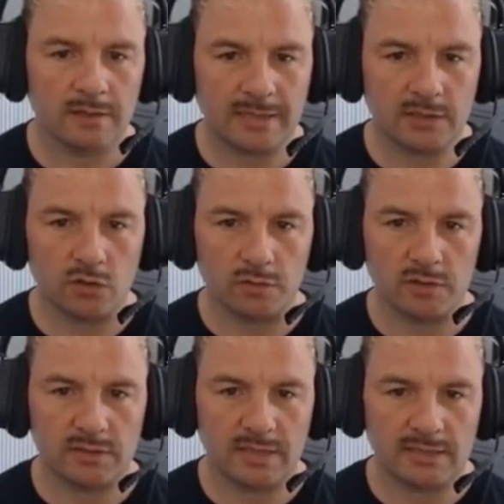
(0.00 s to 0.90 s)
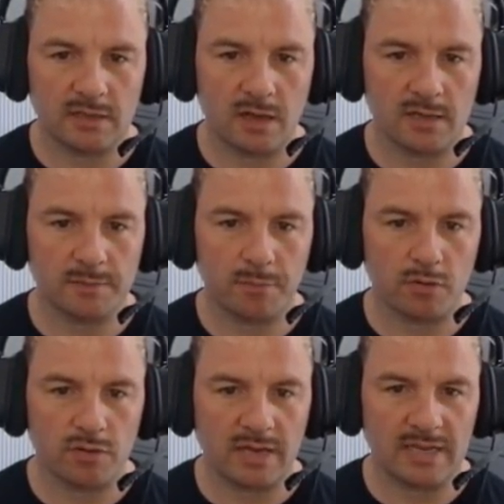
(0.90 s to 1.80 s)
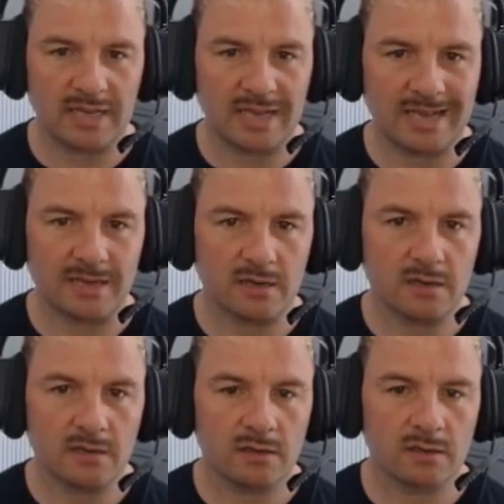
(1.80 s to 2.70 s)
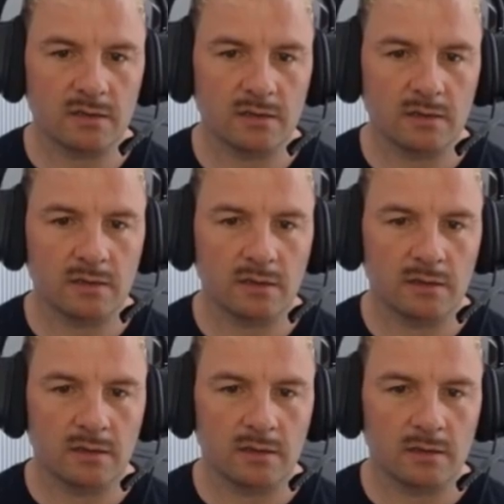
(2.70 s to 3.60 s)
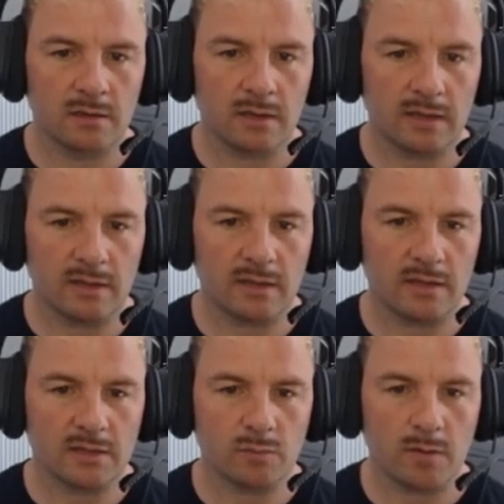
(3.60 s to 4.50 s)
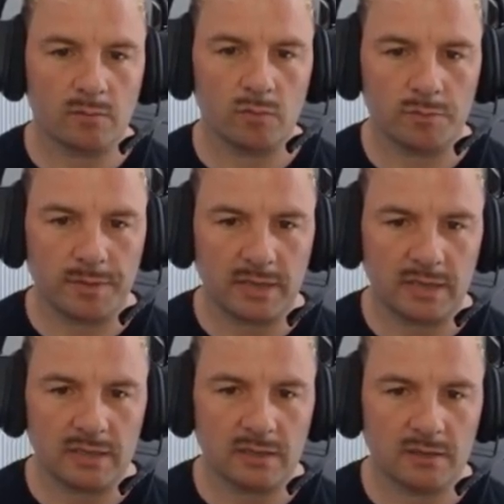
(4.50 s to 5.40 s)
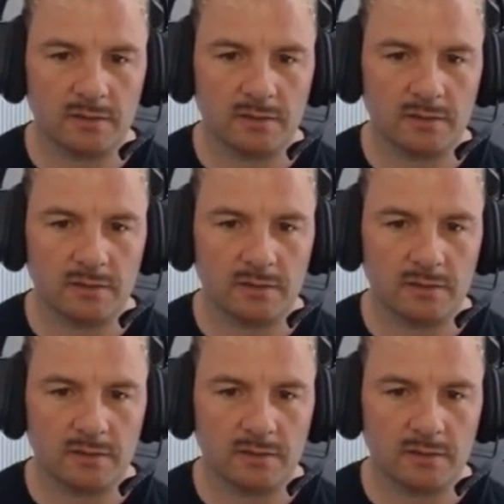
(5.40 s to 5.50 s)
That's good because these guys are both heading in, and then this one would be...